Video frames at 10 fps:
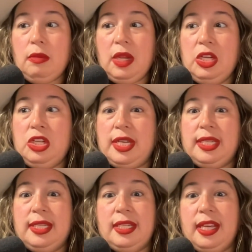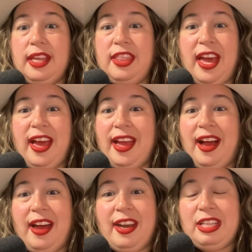just that
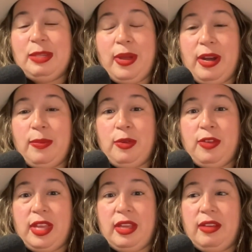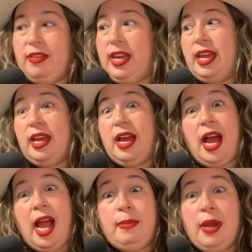unexplainable feeling of like,
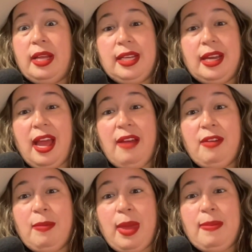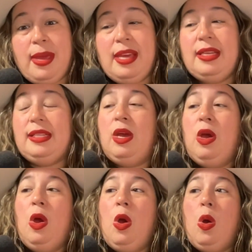I'm not done having babies,
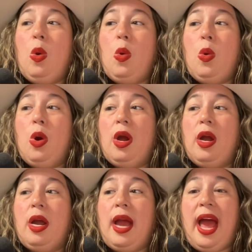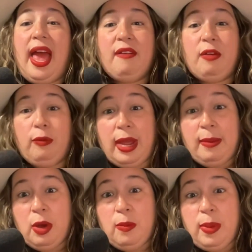or I have a
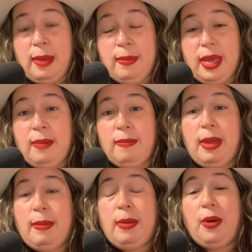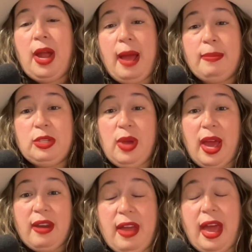rainbow baby. Maybe perhaps you
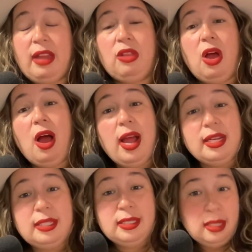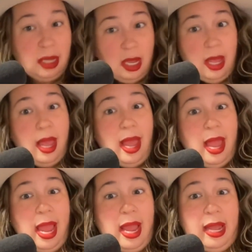had loss,
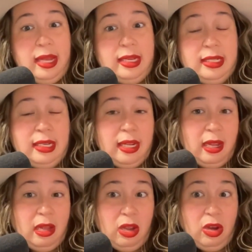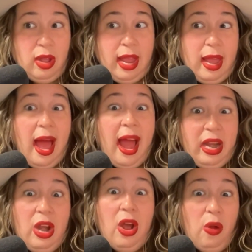and like, I
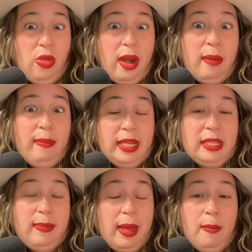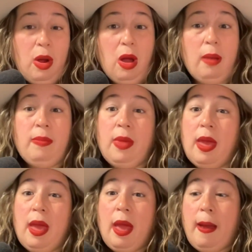know that I'm meant to be a mom.
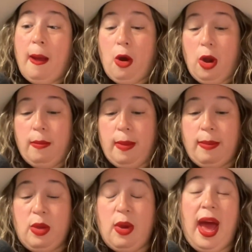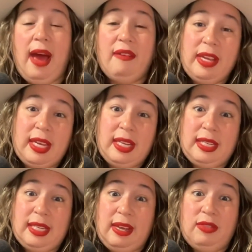Or maybe you haven't
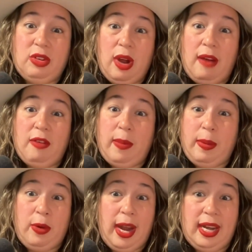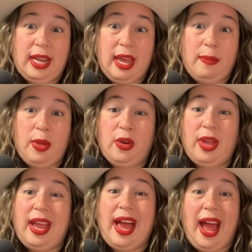conceived or ever been pregnant yet, but you're
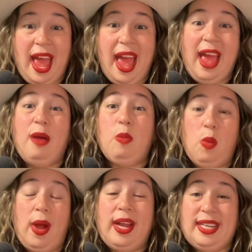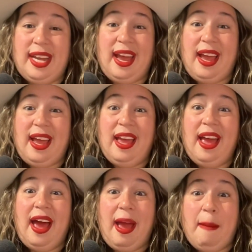like, I am one day.
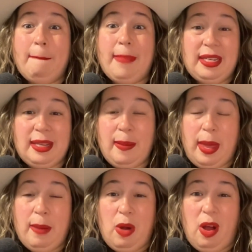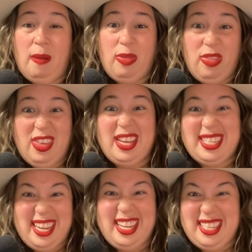I'm meant to be a mom. This
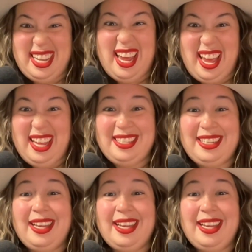is it.